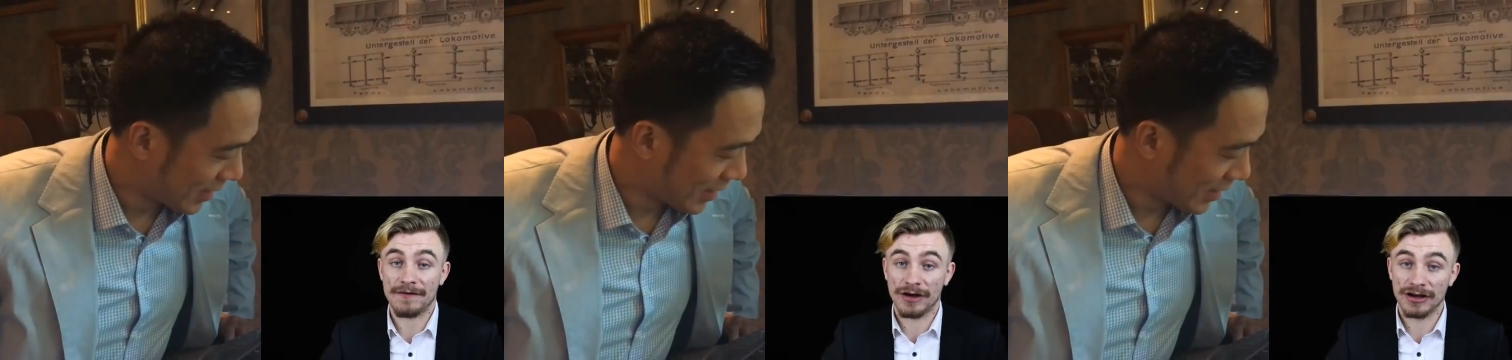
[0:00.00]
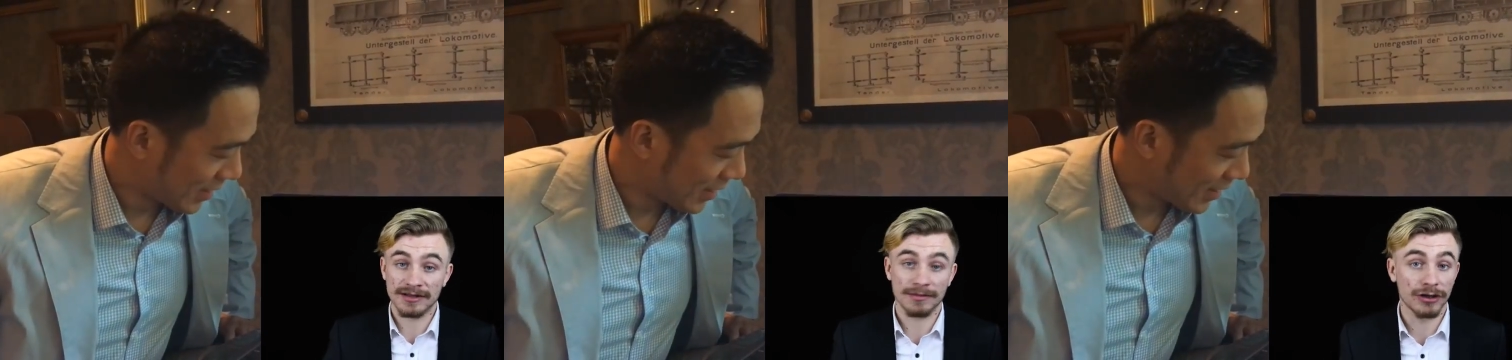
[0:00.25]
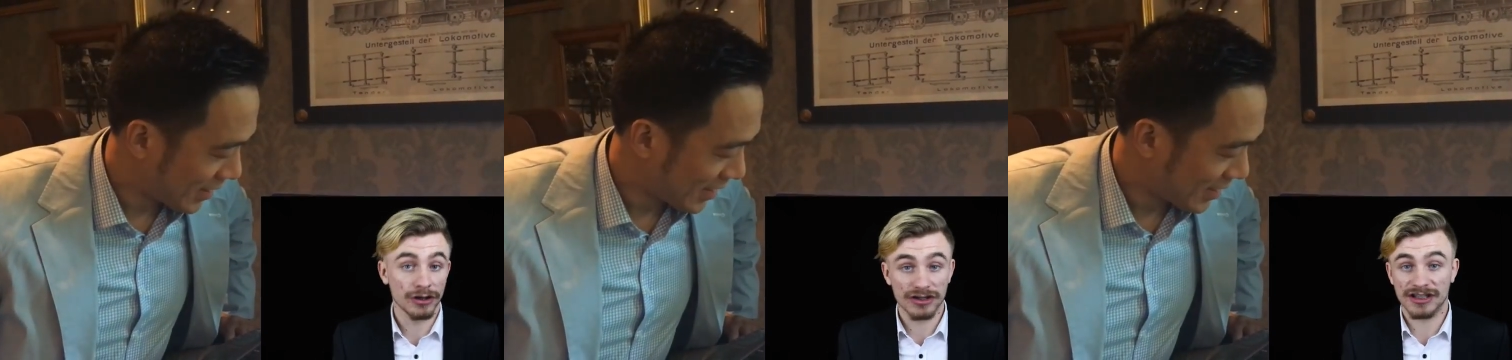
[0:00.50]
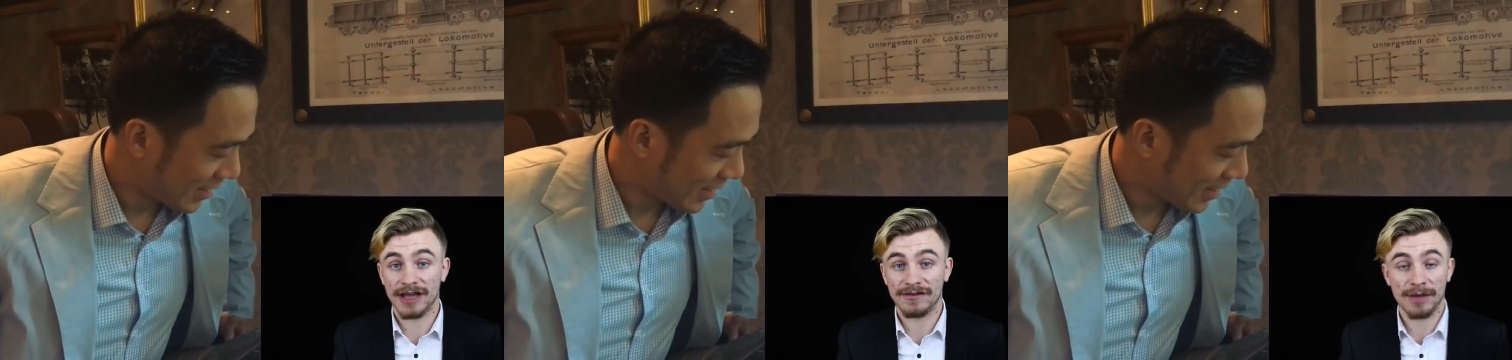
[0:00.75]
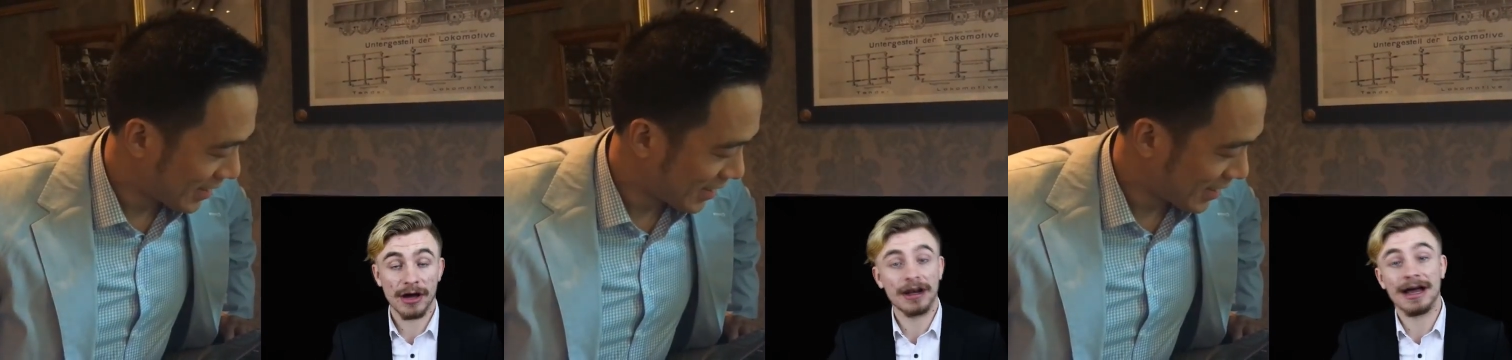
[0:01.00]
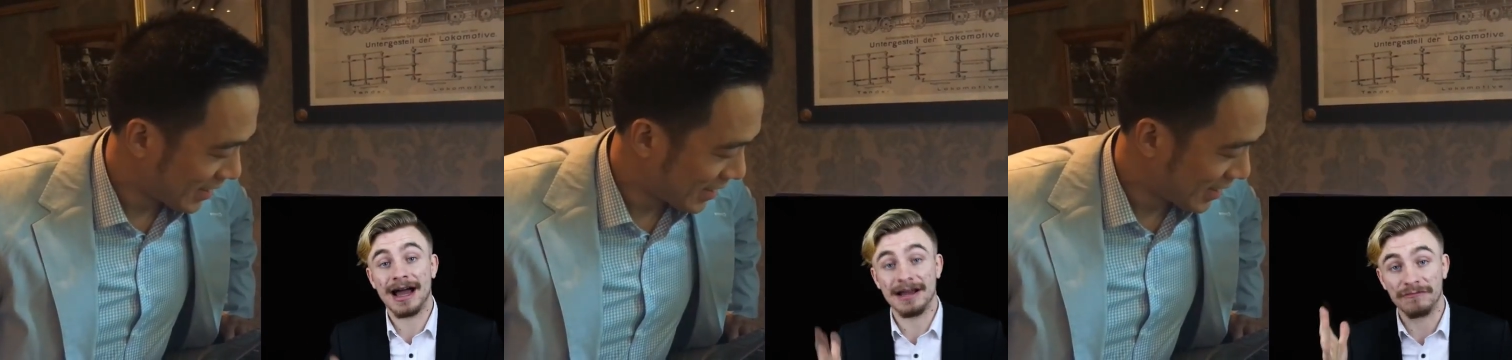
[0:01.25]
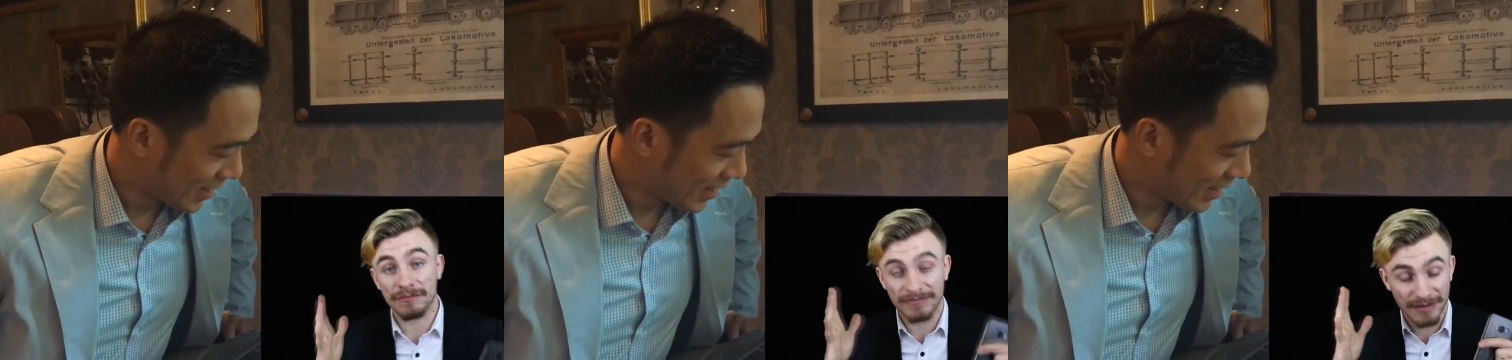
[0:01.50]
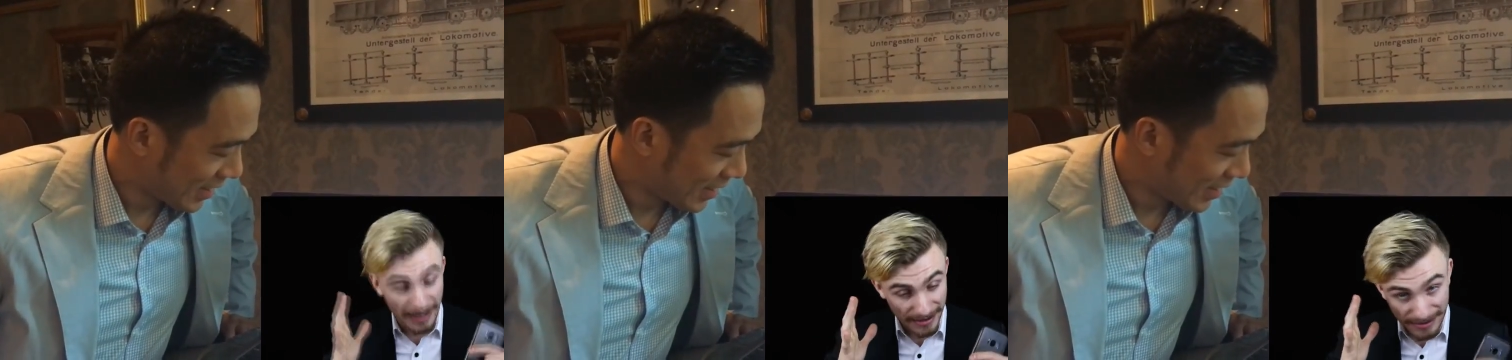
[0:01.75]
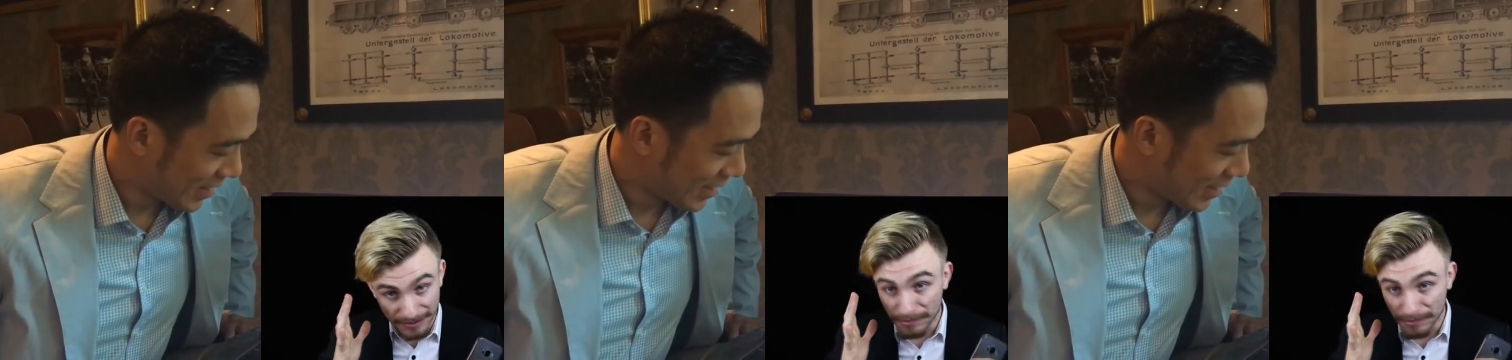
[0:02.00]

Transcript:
Speaker 1: I've heard some good stuff about it. I, I,